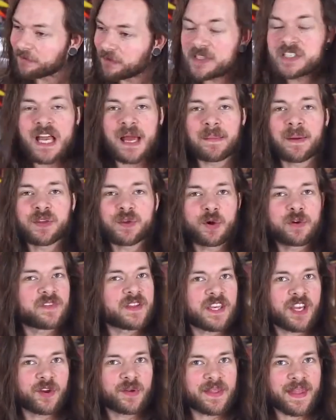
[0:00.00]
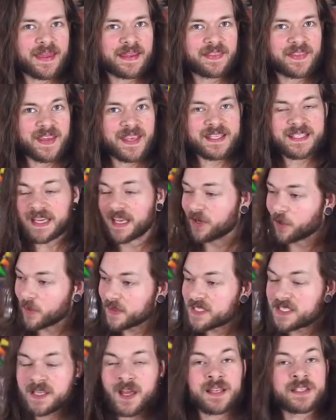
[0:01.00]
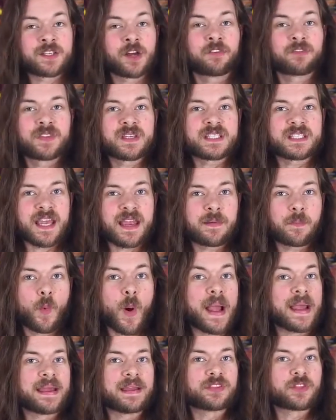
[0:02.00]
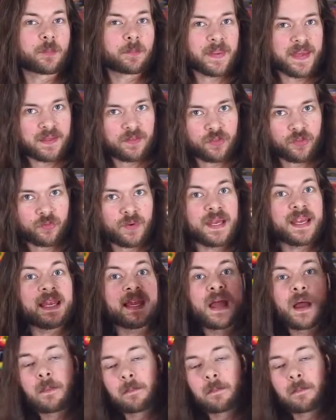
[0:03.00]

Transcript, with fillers: Every time I do a video like this, it always starts off the same way. The big three,